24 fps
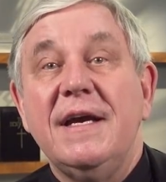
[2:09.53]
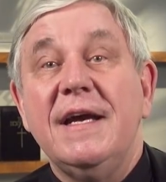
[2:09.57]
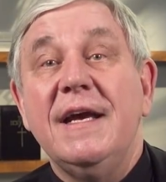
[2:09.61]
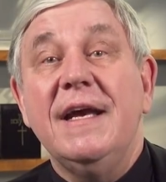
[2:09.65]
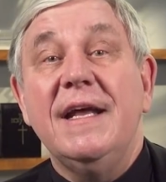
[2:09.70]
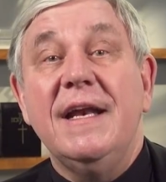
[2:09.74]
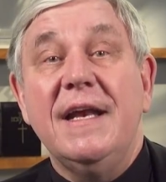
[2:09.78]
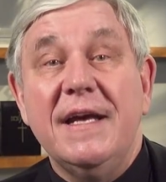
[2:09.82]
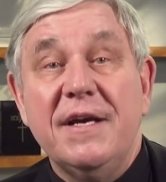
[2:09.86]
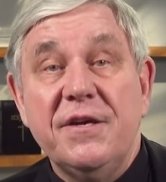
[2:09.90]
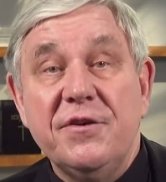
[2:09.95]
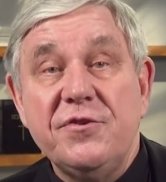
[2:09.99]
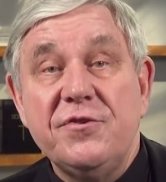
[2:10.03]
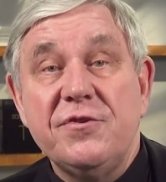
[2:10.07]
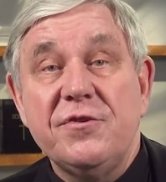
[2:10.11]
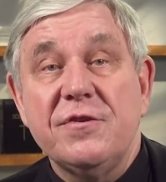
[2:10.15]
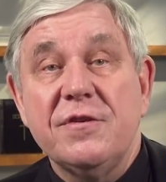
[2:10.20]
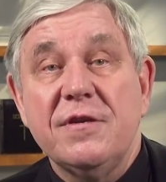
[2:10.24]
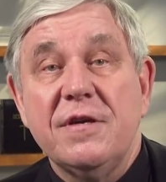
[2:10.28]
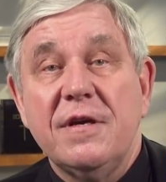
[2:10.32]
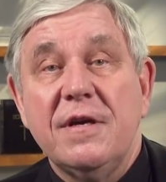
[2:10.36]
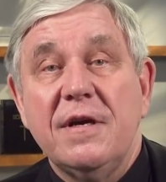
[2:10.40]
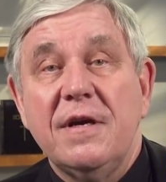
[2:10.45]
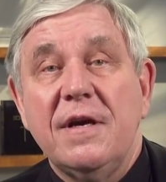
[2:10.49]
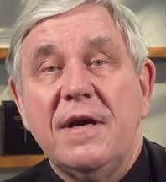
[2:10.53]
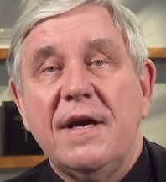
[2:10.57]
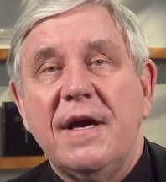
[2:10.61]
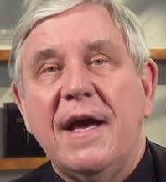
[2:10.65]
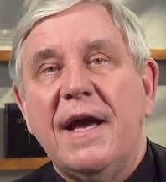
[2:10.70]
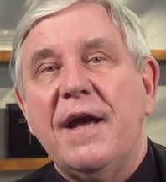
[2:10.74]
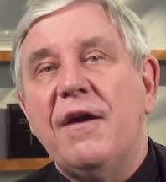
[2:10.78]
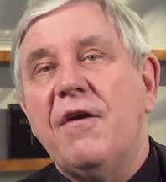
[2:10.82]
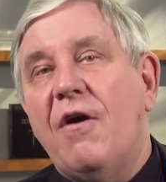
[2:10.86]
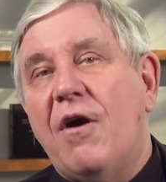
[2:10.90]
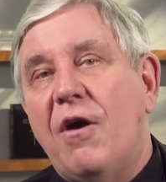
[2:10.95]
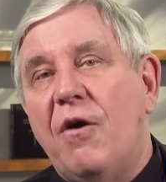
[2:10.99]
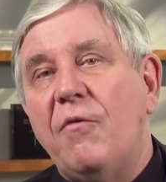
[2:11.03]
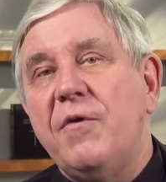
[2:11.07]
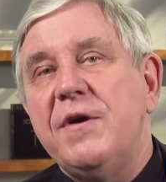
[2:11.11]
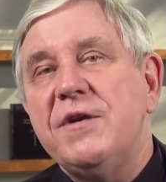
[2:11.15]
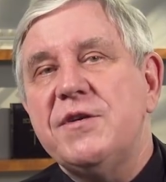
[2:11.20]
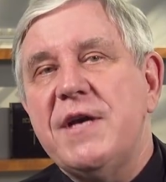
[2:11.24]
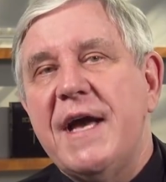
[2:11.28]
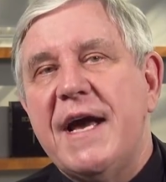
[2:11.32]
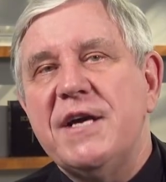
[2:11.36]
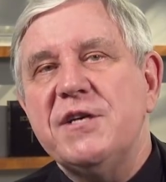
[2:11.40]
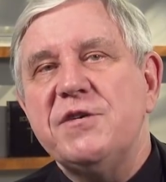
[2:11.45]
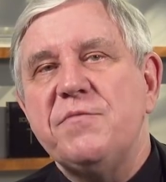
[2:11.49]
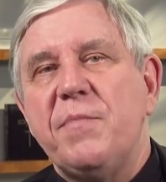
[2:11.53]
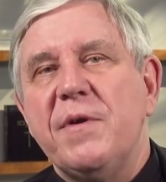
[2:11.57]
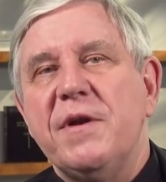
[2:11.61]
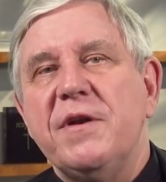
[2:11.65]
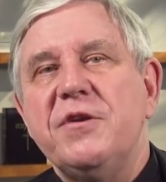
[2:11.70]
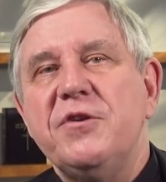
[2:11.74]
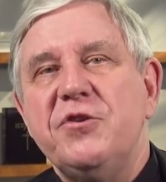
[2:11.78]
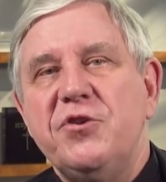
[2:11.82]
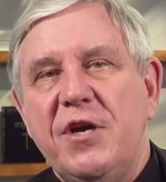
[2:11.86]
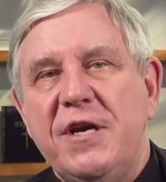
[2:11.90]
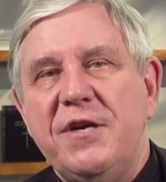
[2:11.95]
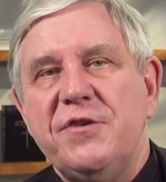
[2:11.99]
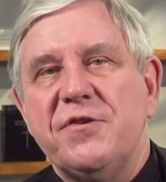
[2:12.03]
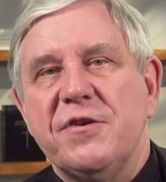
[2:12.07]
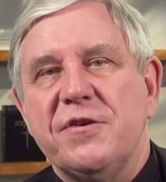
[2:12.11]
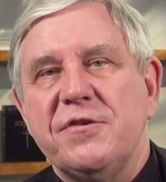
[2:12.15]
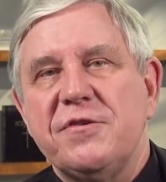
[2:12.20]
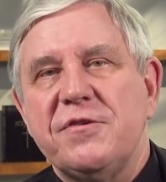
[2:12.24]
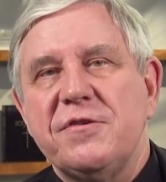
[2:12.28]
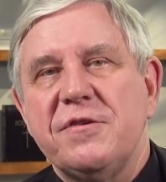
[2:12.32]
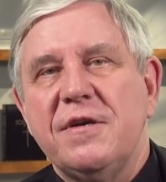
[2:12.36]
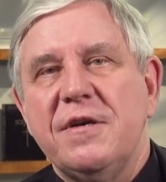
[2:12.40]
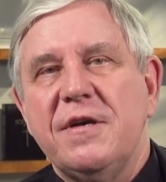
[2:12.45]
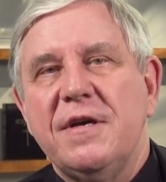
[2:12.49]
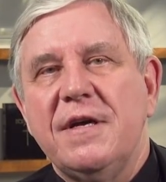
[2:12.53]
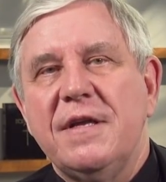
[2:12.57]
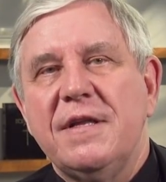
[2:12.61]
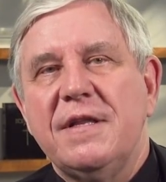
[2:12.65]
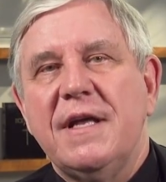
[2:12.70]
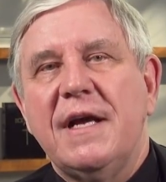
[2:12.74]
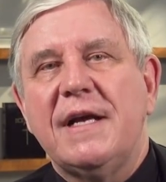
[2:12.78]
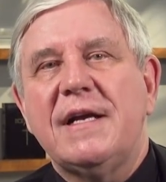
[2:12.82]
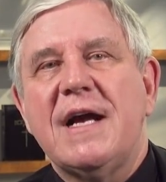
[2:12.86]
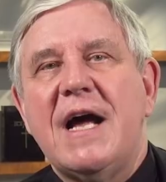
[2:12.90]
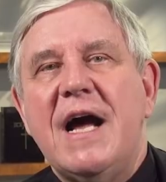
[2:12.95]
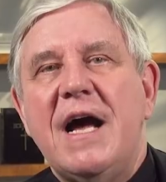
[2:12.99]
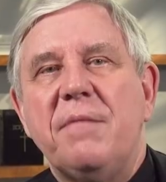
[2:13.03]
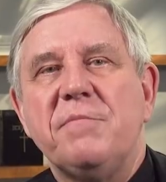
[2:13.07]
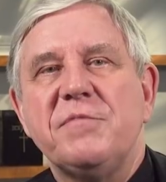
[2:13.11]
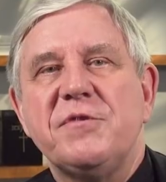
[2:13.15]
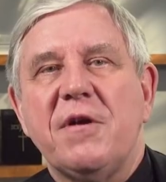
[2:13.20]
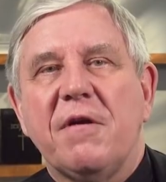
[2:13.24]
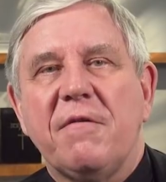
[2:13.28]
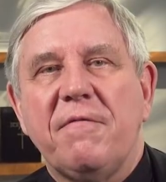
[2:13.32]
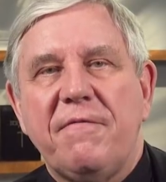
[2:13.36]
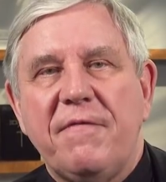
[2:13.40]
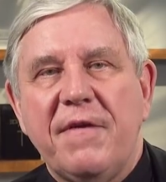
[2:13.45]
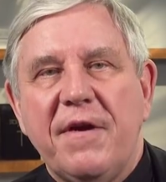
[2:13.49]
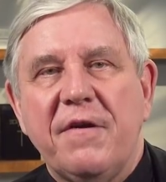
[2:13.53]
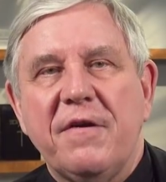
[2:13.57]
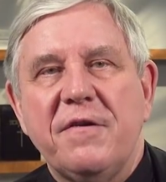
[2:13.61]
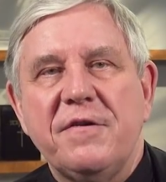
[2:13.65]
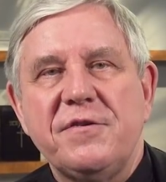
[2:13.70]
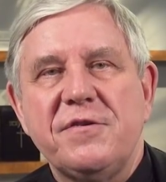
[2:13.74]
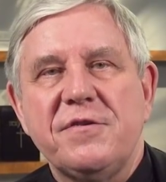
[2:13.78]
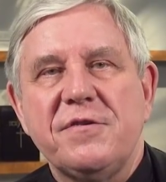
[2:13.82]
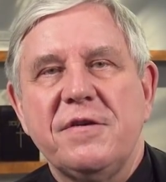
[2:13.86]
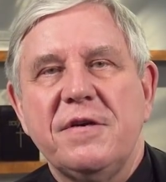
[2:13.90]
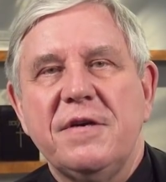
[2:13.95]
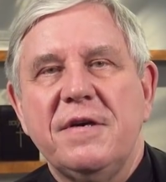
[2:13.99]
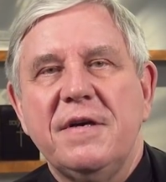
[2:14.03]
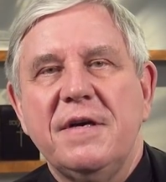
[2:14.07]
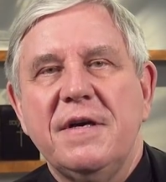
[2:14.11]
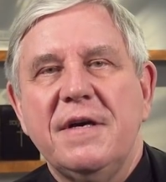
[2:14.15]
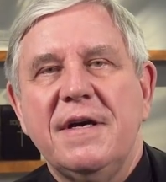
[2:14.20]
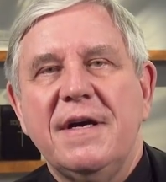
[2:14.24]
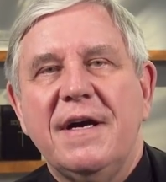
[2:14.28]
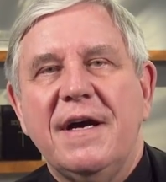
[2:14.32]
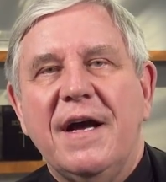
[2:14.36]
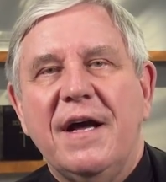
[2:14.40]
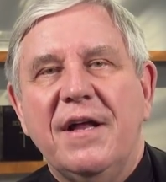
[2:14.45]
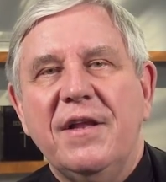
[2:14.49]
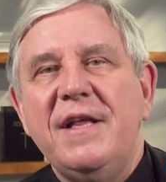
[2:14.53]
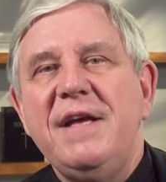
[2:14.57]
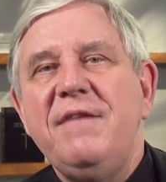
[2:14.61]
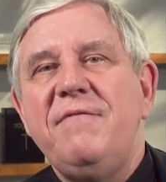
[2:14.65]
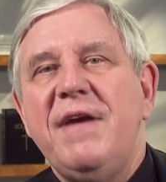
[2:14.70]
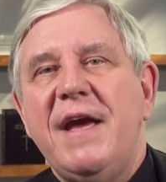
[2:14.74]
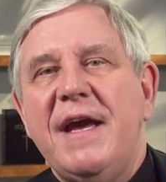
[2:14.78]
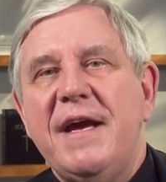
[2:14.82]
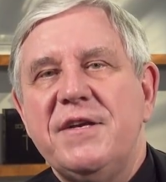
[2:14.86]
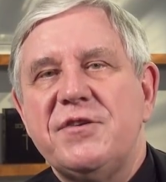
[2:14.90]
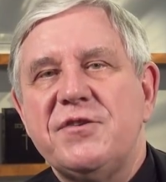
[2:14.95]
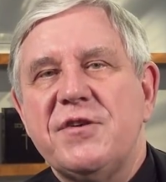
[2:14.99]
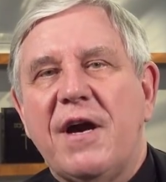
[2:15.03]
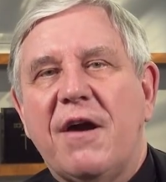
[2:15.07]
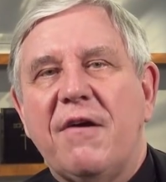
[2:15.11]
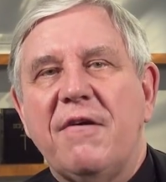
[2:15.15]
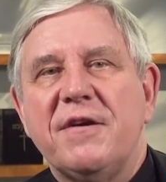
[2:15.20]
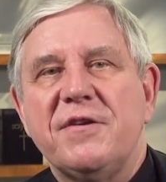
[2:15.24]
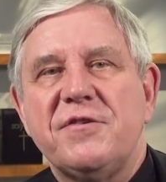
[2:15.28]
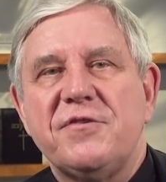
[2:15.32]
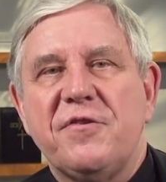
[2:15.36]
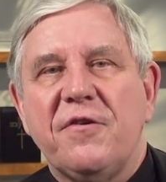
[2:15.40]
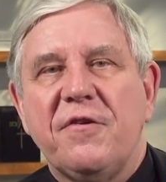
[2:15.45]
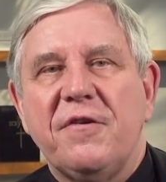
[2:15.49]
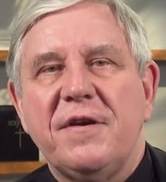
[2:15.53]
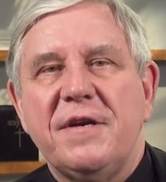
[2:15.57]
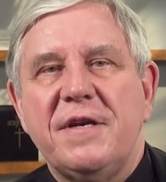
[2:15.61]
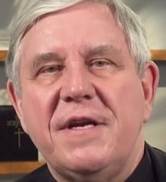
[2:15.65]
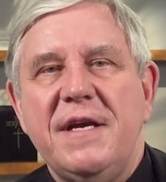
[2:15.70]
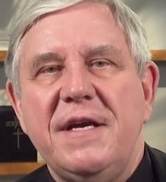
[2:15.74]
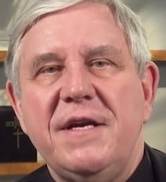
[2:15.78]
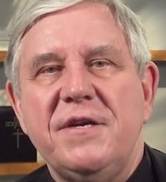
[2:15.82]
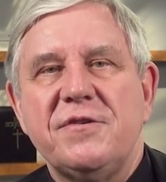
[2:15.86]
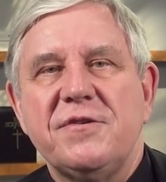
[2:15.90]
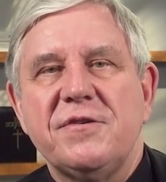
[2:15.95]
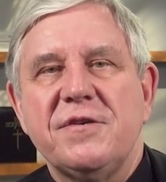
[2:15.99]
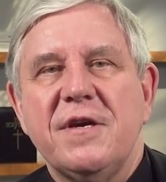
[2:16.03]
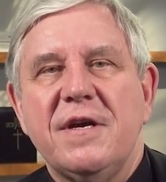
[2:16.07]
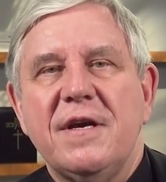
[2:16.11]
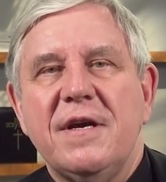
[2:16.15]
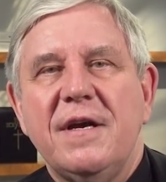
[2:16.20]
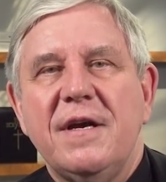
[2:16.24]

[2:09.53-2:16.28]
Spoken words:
It is, and always has been, Jesus that calms our fears, alleviates our uncertainties,